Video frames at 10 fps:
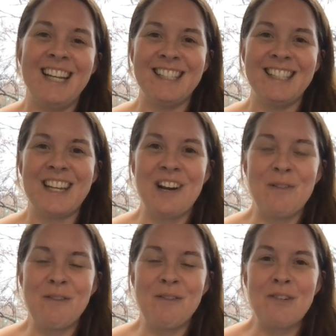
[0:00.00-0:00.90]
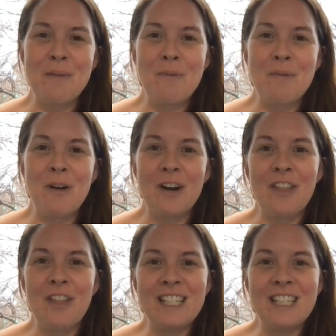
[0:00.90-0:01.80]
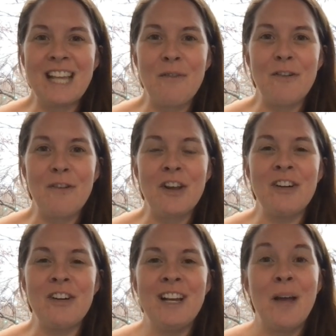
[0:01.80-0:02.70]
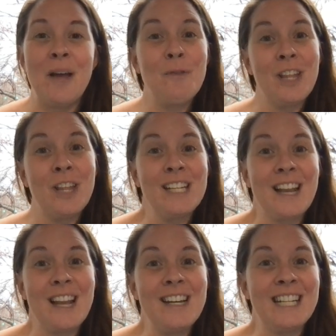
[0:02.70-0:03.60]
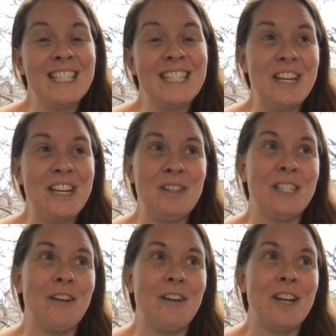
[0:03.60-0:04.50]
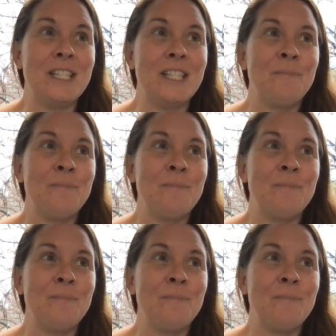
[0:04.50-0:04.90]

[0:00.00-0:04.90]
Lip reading: And so we've really broken all these down for you, and we're really excited to continue the series.